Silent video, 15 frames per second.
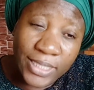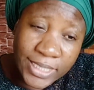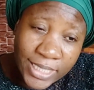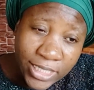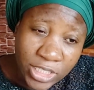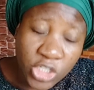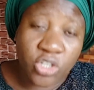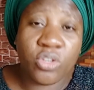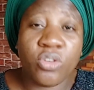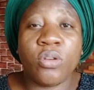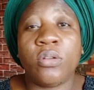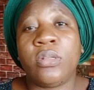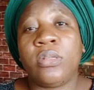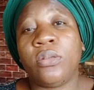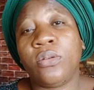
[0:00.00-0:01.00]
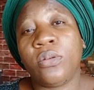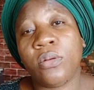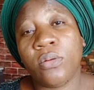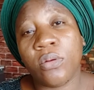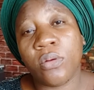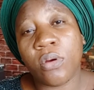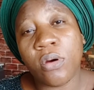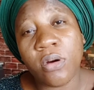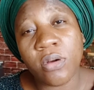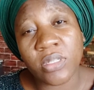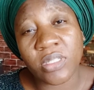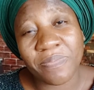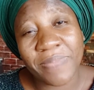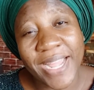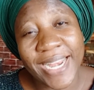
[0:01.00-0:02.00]
teach your
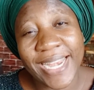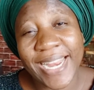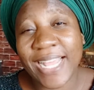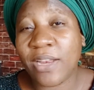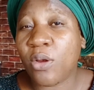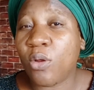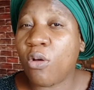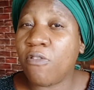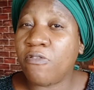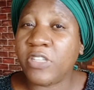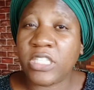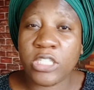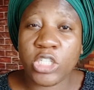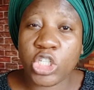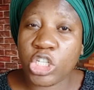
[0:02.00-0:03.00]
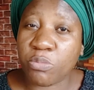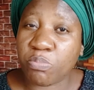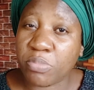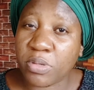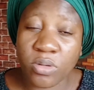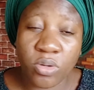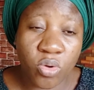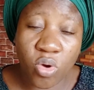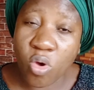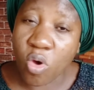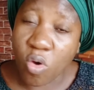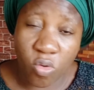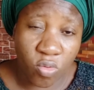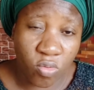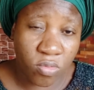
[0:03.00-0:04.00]
husband that love is cheap.
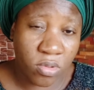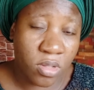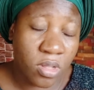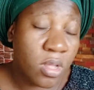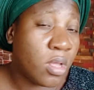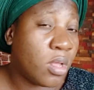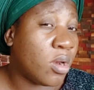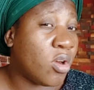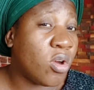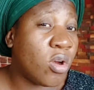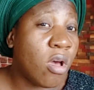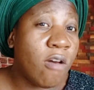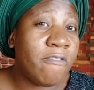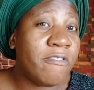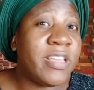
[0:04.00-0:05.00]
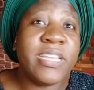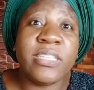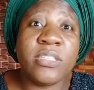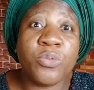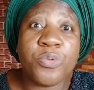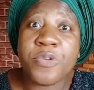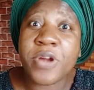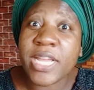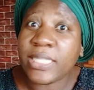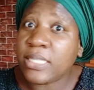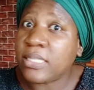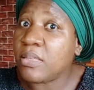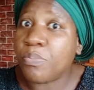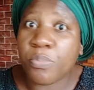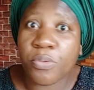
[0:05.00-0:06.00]
No, love is
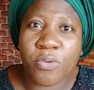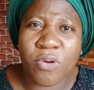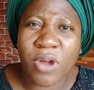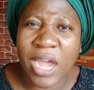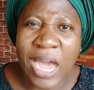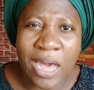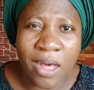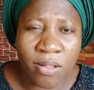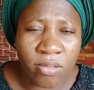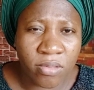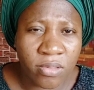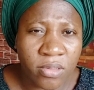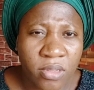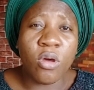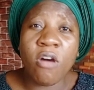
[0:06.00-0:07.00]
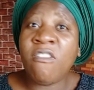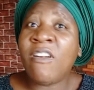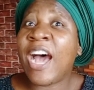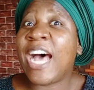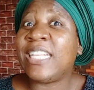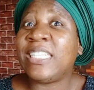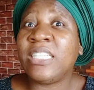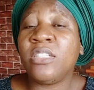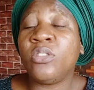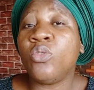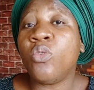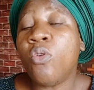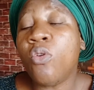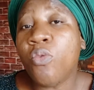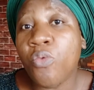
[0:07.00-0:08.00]
reciprocal. Love has its
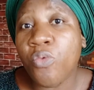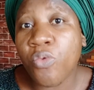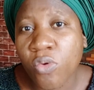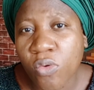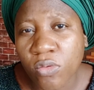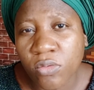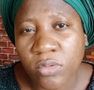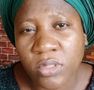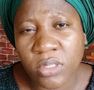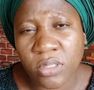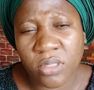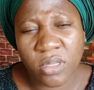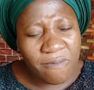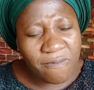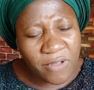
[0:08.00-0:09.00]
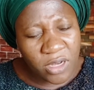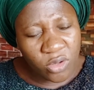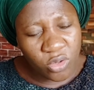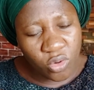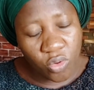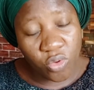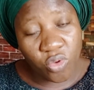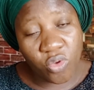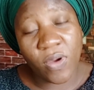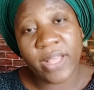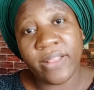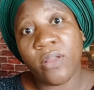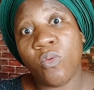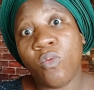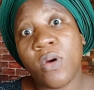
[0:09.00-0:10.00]
own rules, even though you
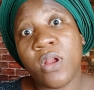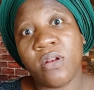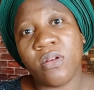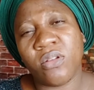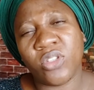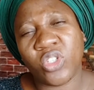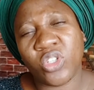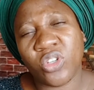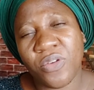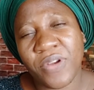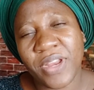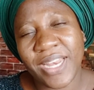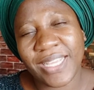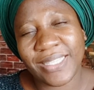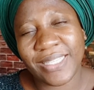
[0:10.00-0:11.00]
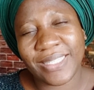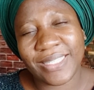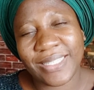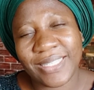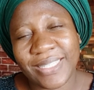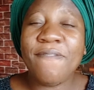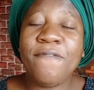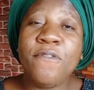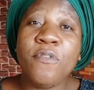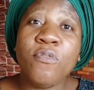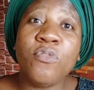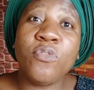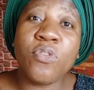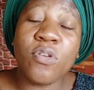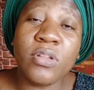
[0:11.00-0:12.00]
are the one nurturing it. If
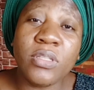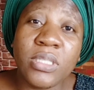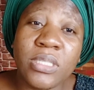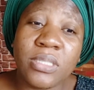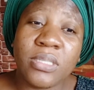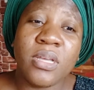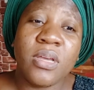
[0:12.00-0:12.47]
you don't